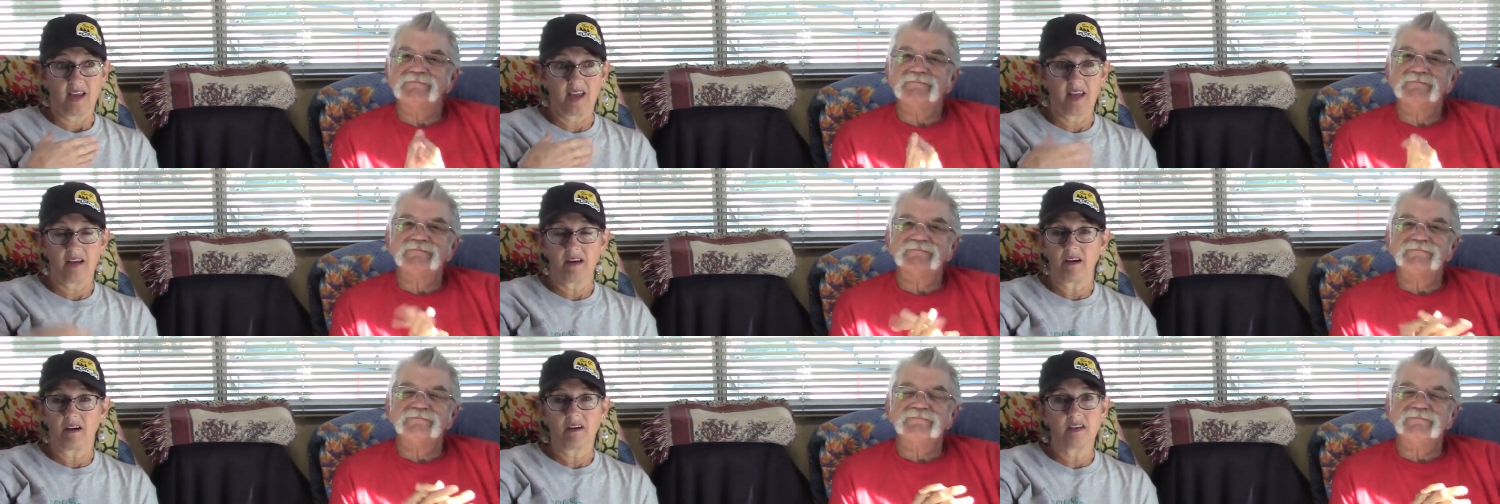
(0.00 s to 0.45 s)

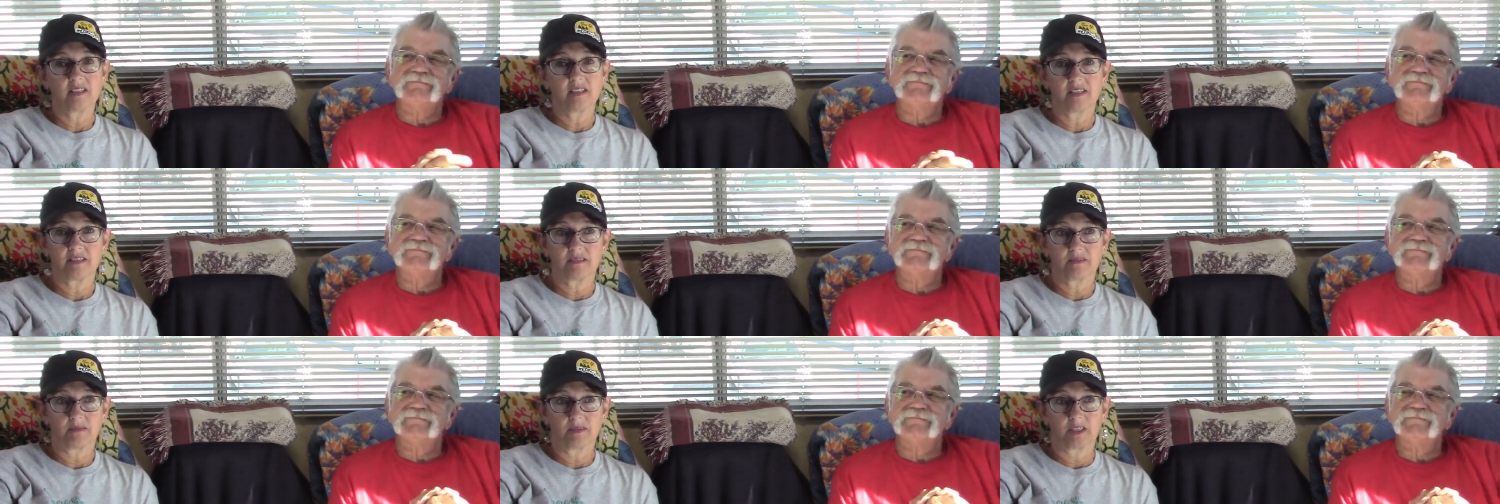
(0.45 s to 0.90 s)
Speaker 1: and ours
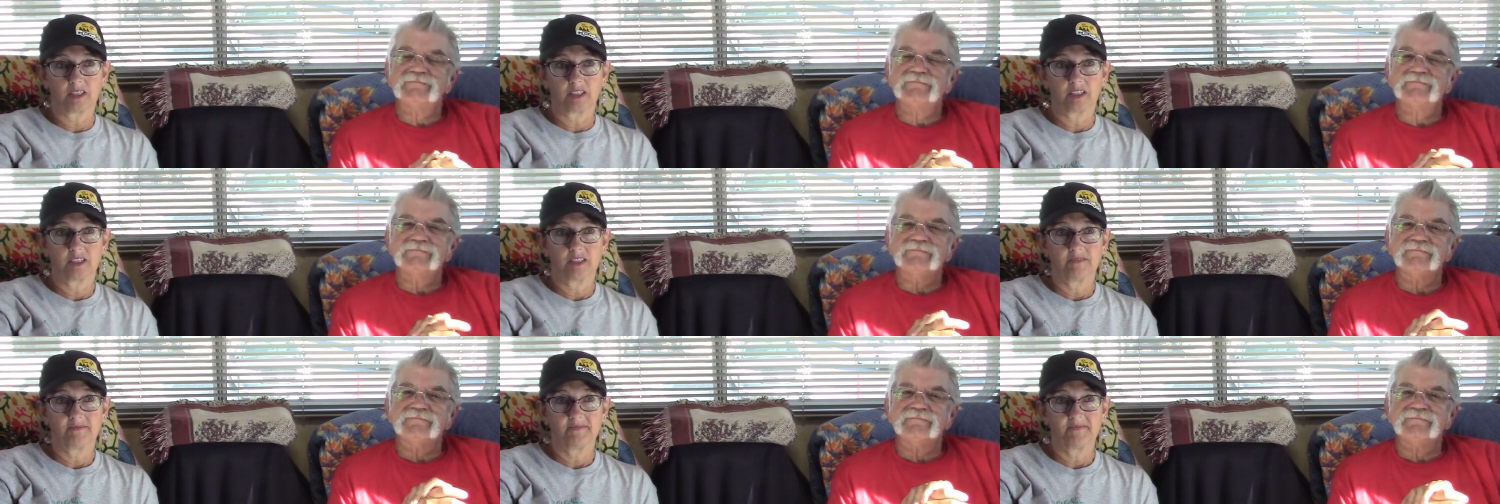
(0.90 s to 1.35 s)
doesn't
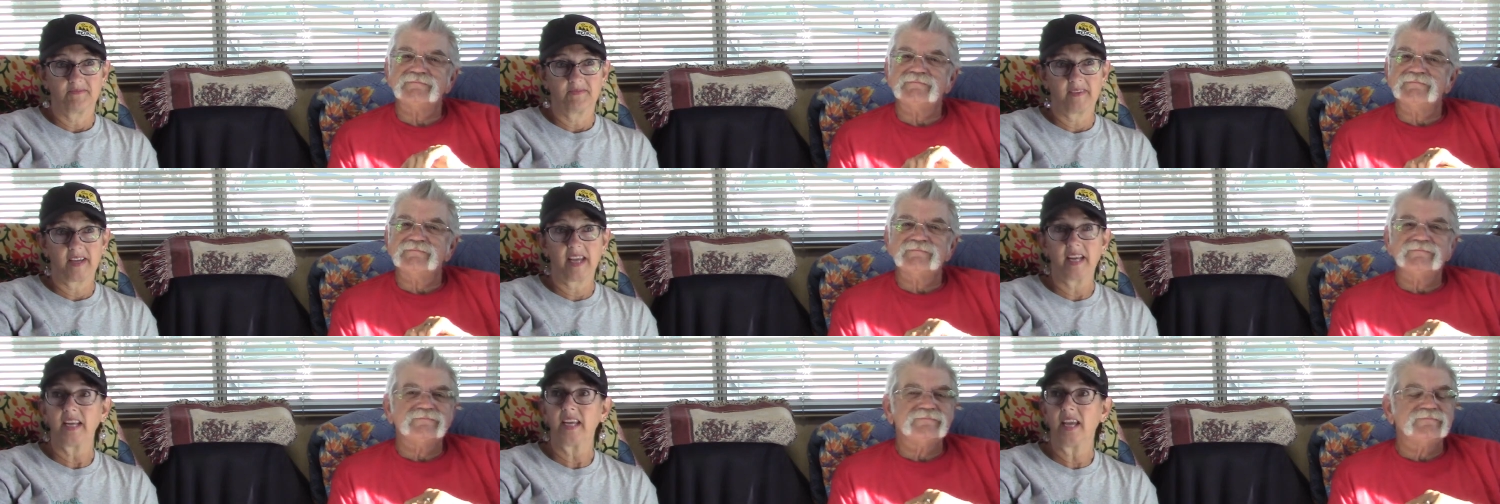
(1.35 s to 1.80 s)
work.
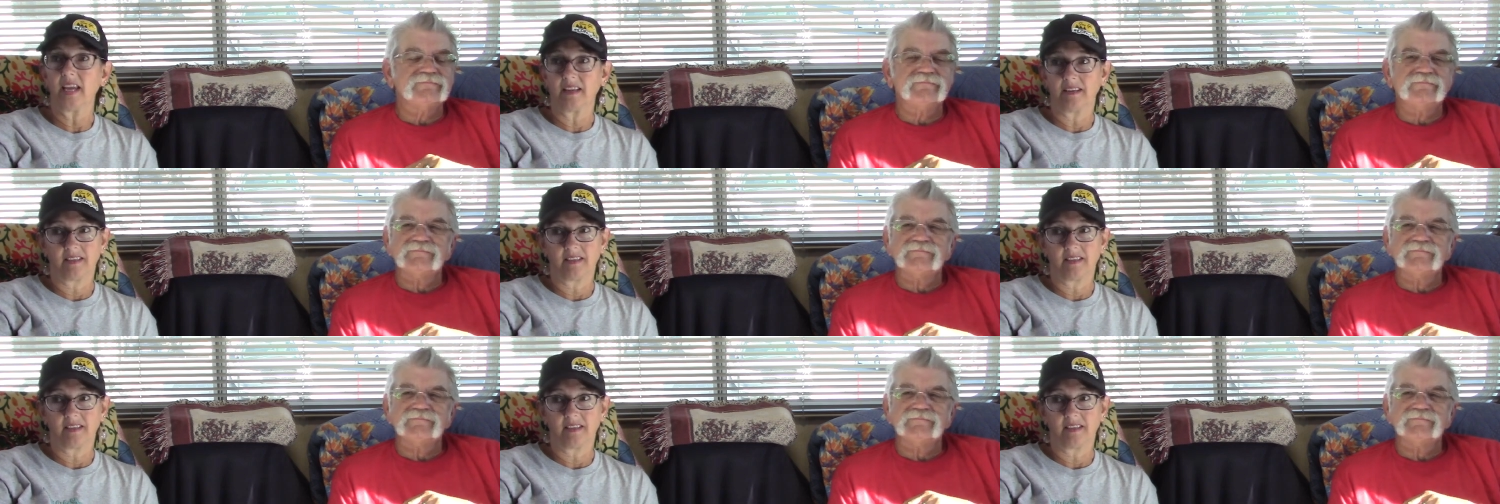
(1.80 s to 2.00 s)
And again,